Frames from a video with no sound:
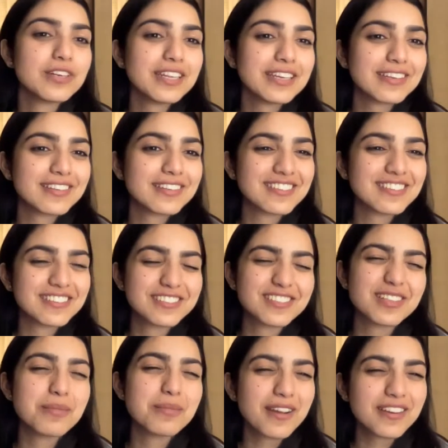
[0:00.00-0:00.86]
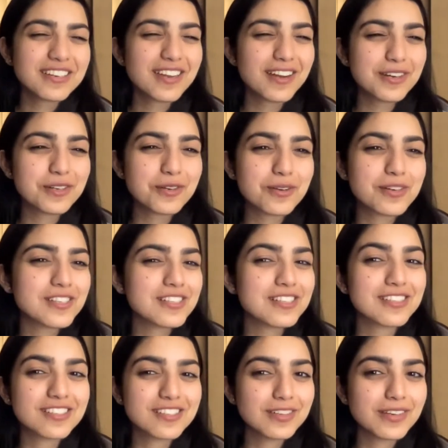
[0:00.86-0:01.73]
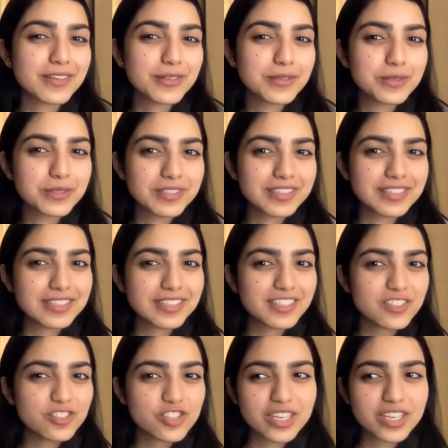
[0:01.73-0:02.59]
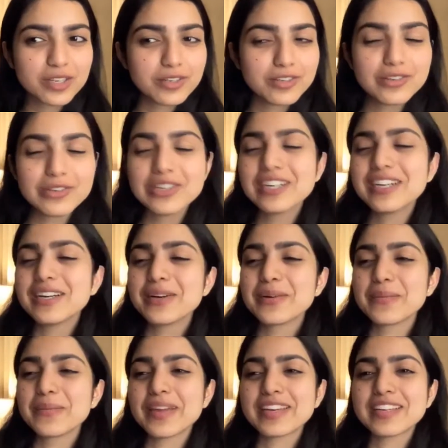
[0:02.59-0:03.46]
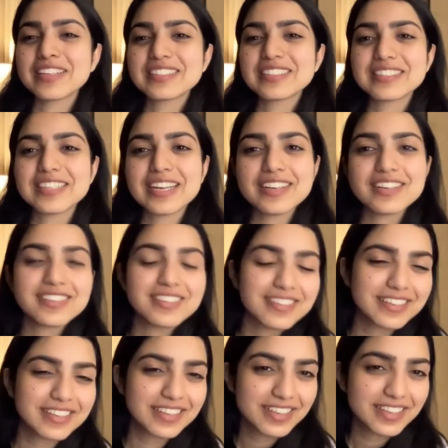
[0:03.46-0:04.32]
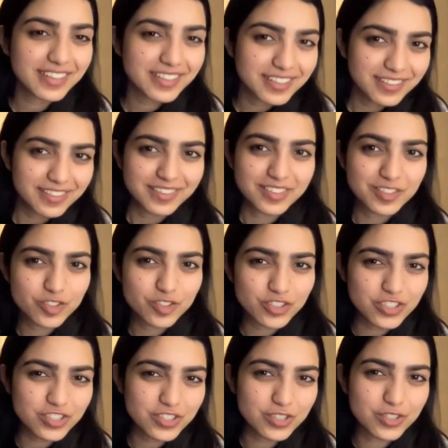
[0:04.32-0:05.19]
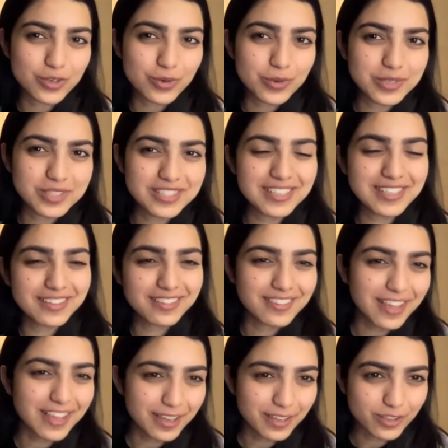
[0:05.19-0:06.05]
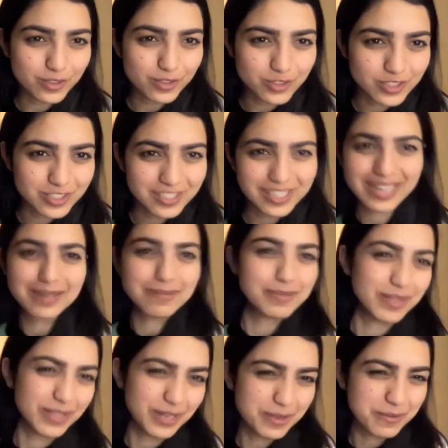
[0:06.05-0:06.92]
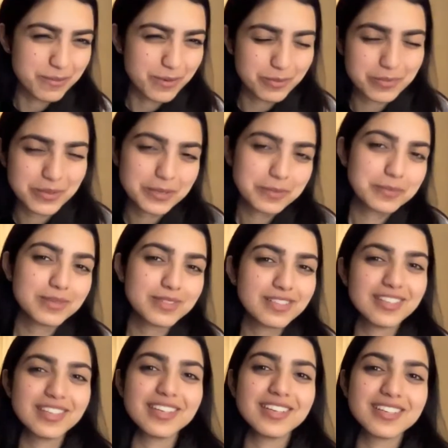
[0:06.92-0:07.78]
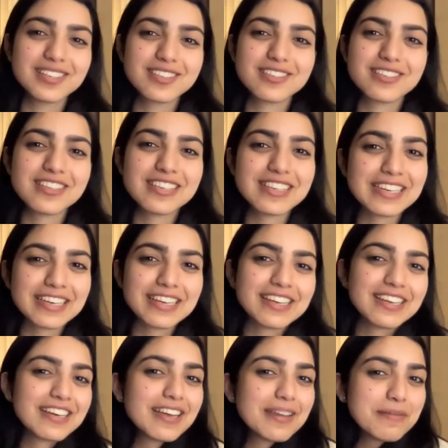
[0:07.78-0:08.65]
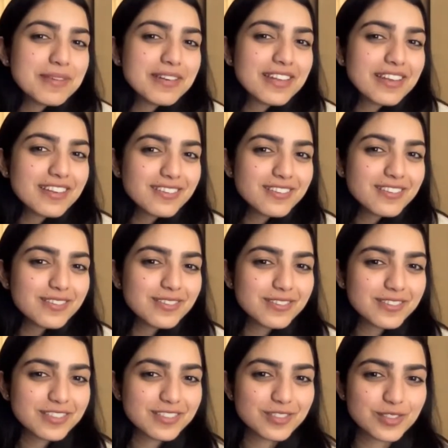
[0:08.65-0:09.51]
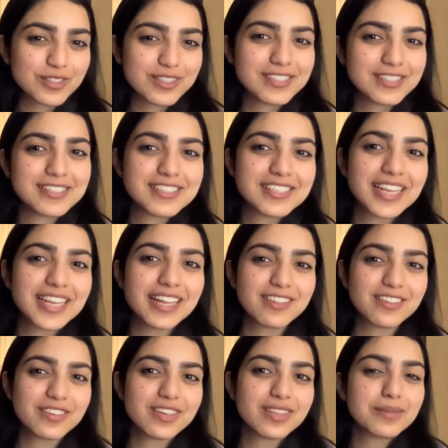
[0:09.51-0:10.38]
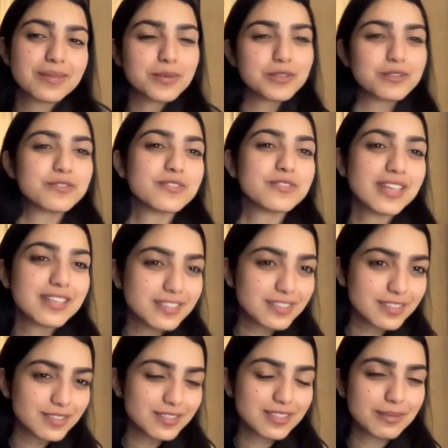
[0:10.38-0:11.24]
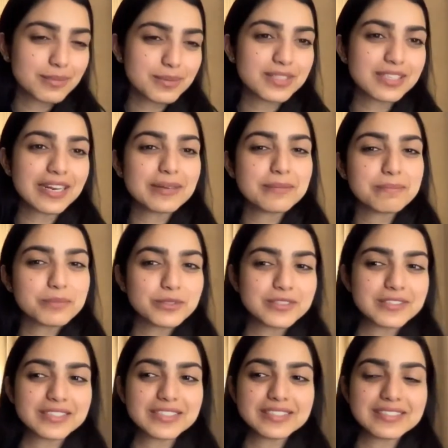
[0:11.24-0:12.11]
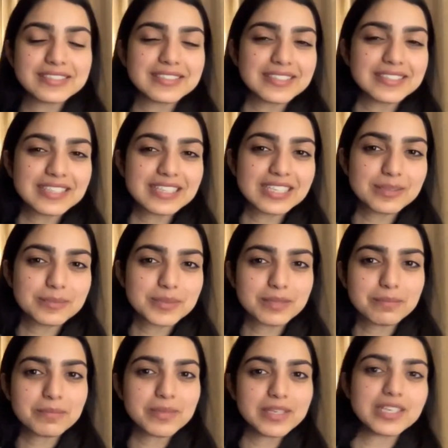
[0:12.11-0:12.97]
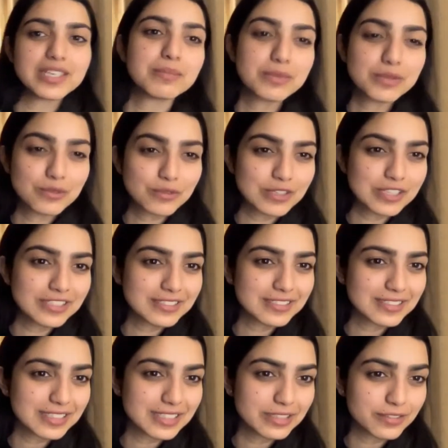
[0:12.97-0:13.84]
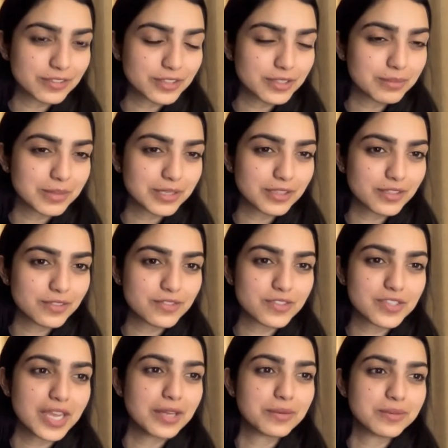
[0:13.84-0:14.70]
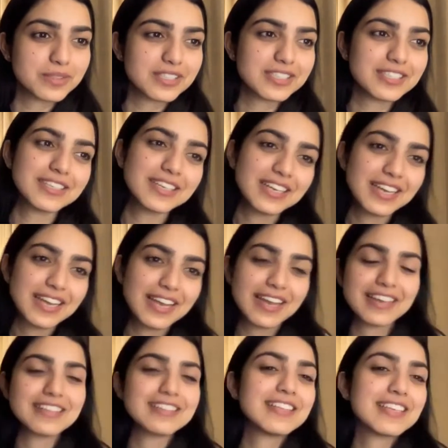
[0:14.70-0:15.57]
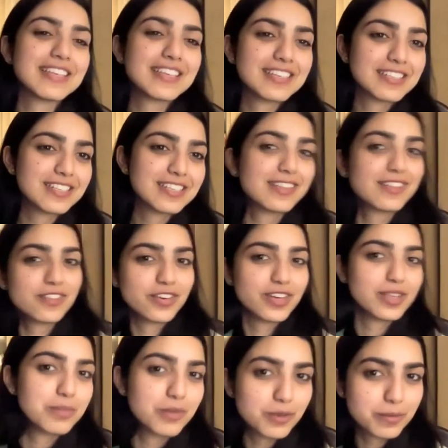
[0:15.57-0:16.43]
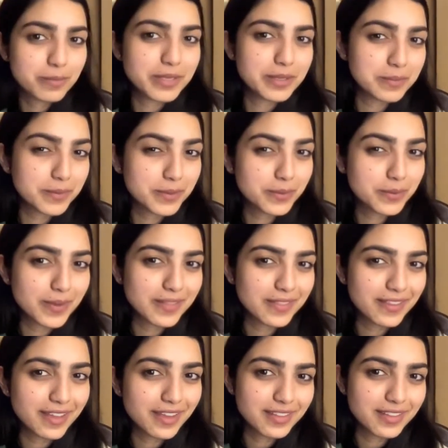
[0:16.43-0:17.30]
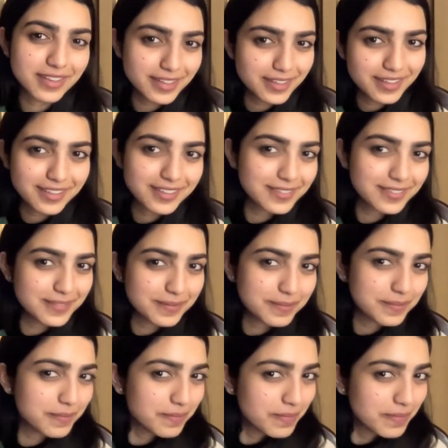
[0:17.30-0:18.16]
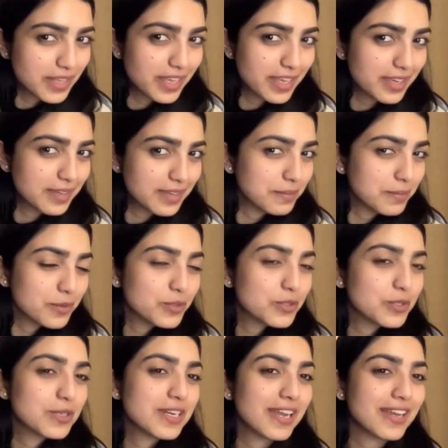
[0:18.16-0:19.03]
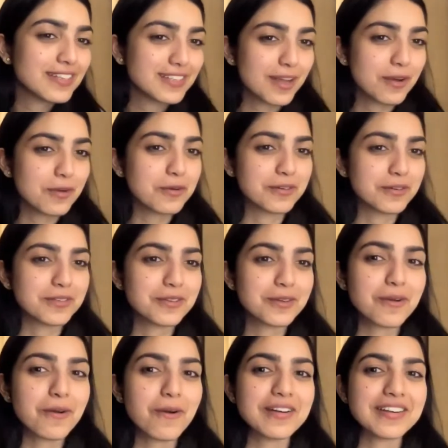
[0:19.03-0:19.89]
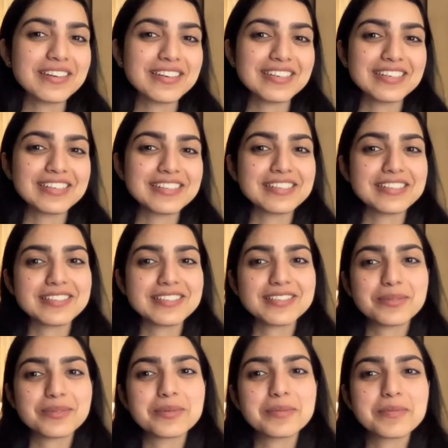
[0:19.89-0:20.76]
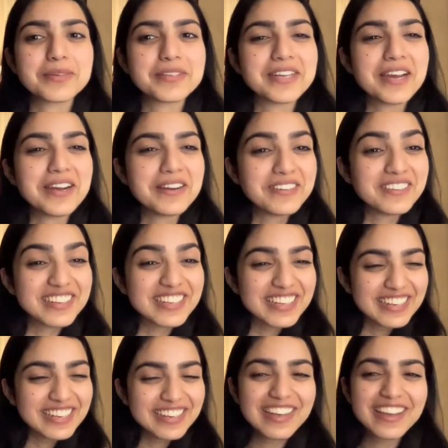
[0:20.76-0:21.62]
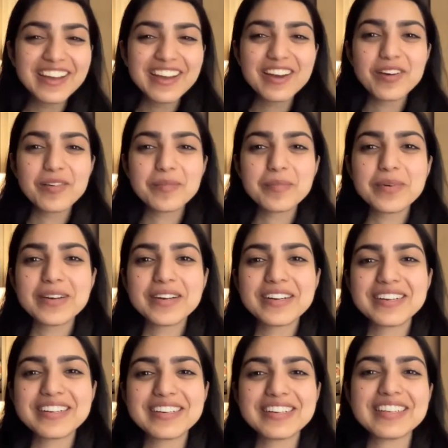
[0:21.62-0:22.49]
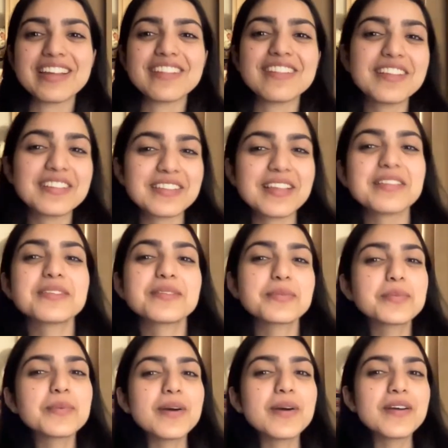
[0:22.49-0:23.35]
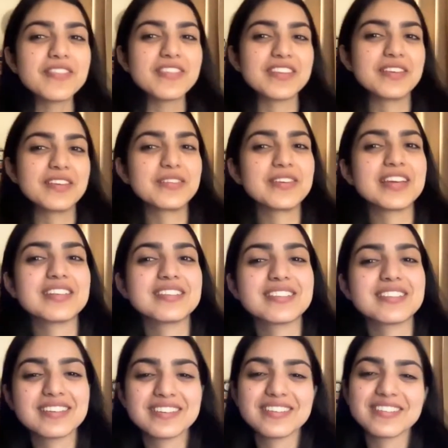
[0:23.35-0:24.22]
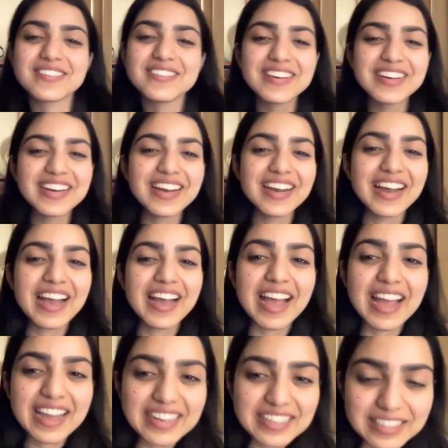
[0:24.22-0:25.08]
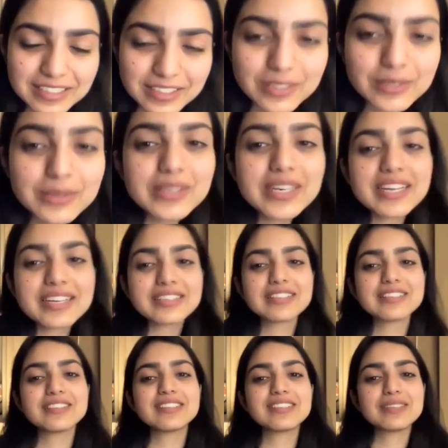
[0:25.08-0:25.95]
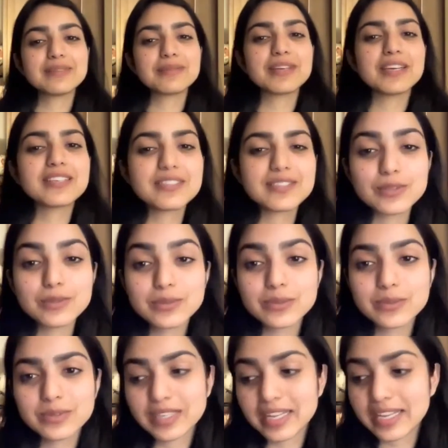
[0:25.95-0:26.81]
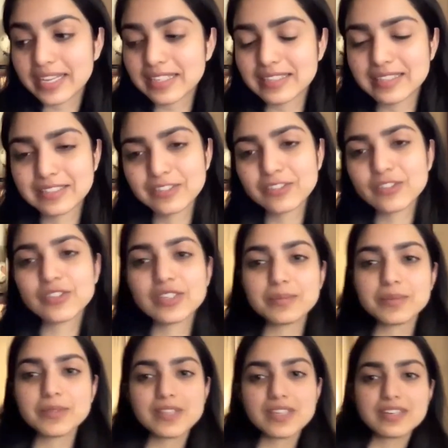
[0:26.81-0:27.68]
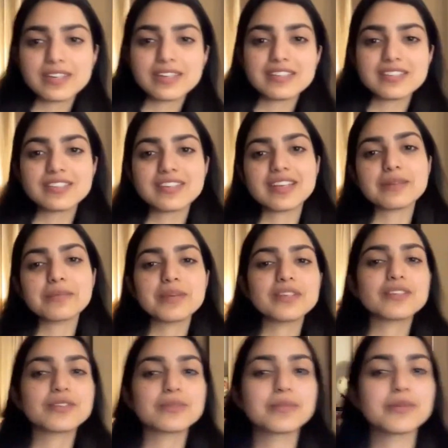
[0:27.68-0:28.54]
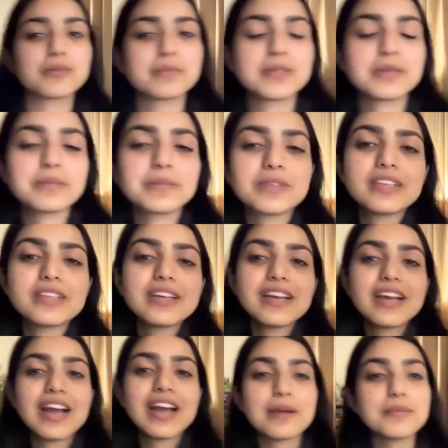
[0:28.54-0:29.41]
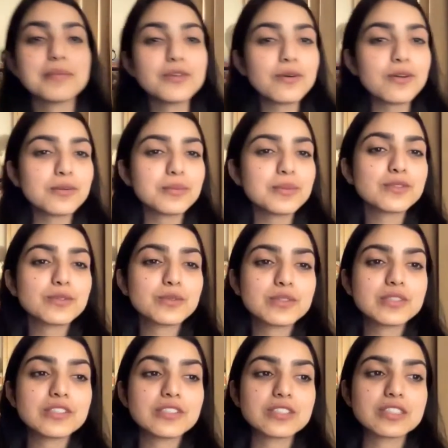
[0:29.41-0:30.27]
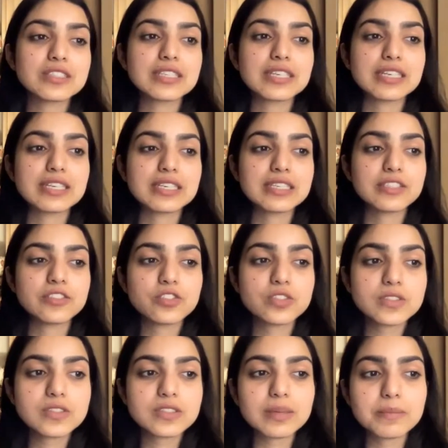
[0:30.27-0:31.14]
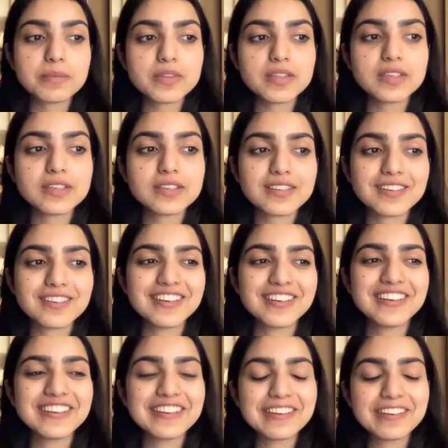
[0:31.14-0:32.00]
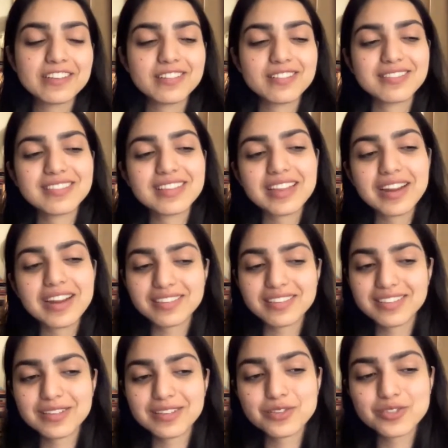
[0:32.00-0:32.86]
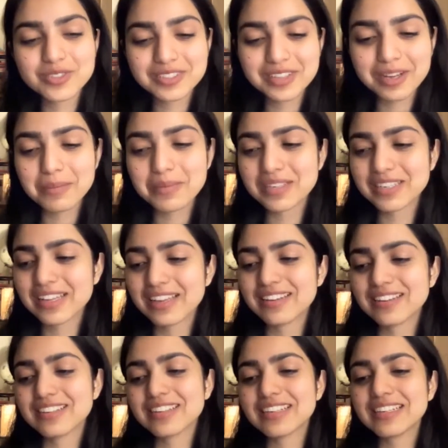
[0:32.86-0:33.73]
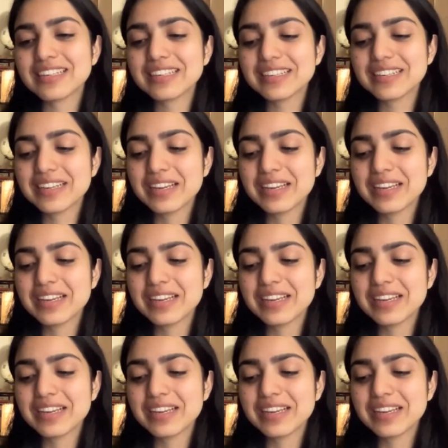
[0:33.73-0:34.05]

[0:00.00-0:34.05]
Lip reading: like Salman Khan taught us a really good thing in Jeho, where he said, just don't say thank you, just help 3 more people. So, like, I mean, I don't know, just tell 3 more friends to subscribe to CCT Clips and pick up Lonely City for the month of January, and they can tell 3 more people when they realize how good the content it is that we put out. But yeah, that's one thing you guys can do. And do like the stream, guys. Do like this stream so that it gets recommended to more people. I mean, you always know the drill. It's just something that I think should come inherently